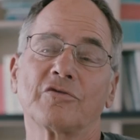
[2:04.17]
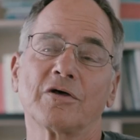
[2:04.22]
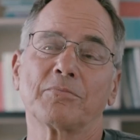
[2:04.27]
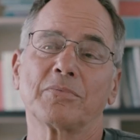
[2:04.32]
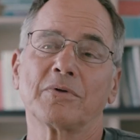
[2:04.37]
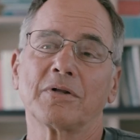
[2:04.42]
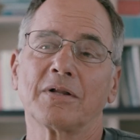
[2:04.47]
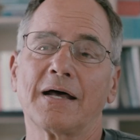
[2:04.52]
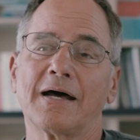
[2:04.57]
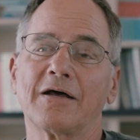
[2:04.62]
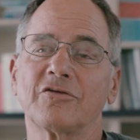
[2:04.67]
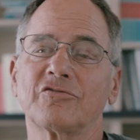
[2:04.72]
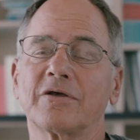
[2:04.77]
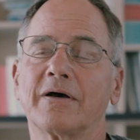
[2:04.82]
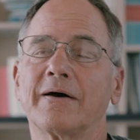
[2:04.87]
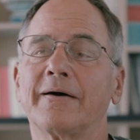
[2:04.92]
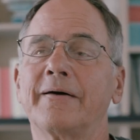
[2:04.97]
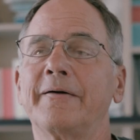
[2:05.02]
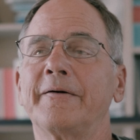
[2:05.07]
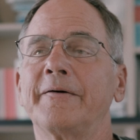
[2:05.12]
was up in
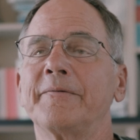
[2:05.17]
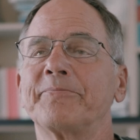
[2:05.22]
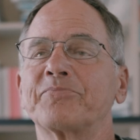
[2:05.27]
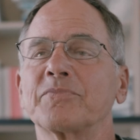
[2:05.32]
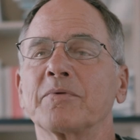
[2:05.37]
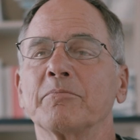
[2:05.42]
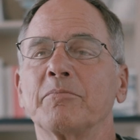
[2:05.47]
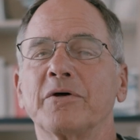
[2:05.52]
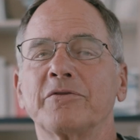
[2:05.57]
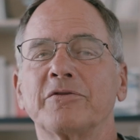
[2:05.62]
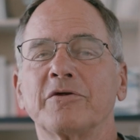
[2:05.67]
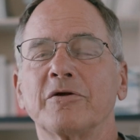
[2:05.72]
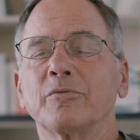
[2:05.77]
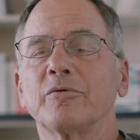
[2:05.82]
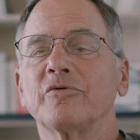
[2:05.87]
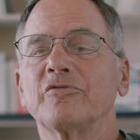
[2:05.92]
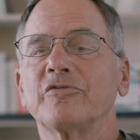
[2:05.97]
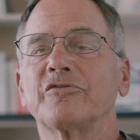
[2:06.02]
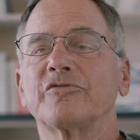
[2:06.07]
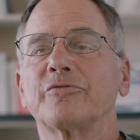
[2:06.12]
Alaska but there
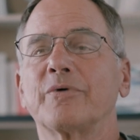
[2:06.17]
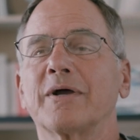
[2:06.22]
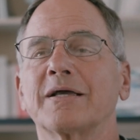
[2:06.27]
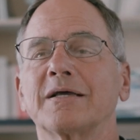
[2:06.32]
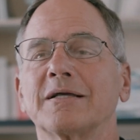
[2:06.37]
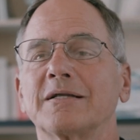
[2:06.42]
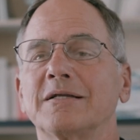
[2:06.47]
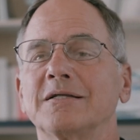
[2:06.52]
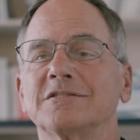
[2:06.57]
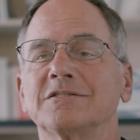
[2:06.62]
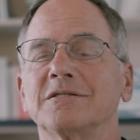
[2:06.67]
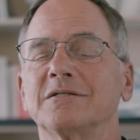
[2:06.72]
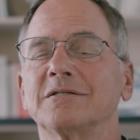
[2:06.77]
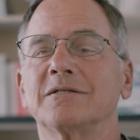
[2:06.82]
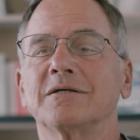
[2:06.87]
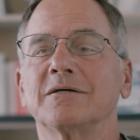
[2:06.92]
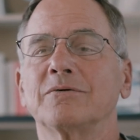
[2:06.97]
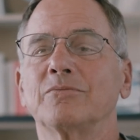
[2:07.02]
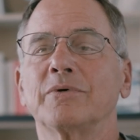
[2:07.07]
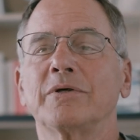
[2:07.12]
was this
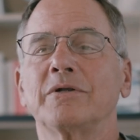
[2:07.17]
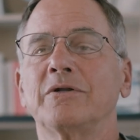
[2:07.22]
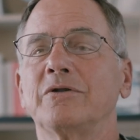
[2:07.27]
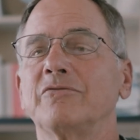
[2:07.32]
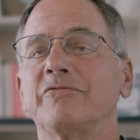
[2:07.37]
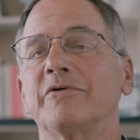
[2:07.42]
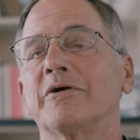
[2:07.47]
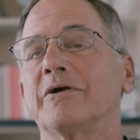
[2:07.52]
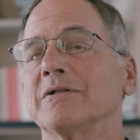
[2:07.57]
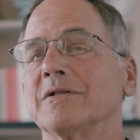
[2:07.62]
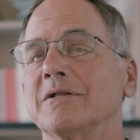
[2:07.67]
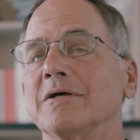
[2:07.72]
recognition that we knew very